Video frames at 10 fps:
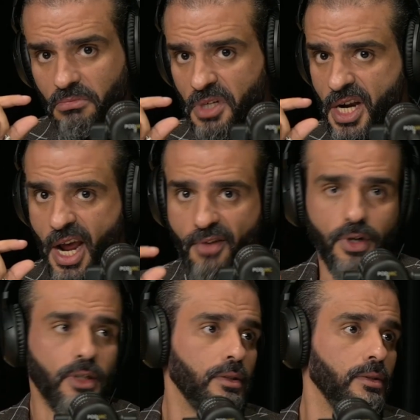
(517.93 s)

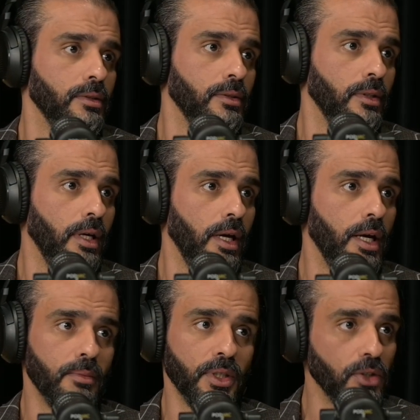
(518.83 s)
never
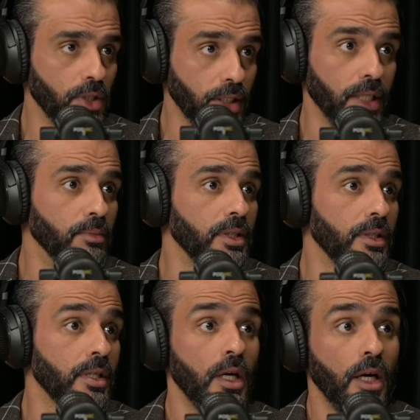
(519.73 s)
anybody you're going to tell me
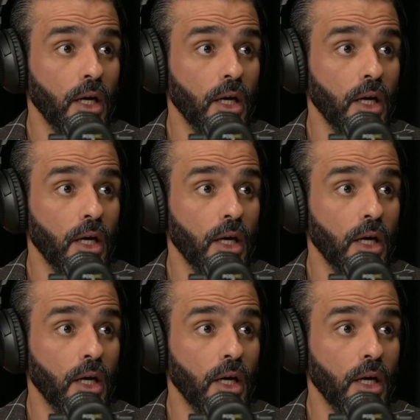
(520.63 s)
this.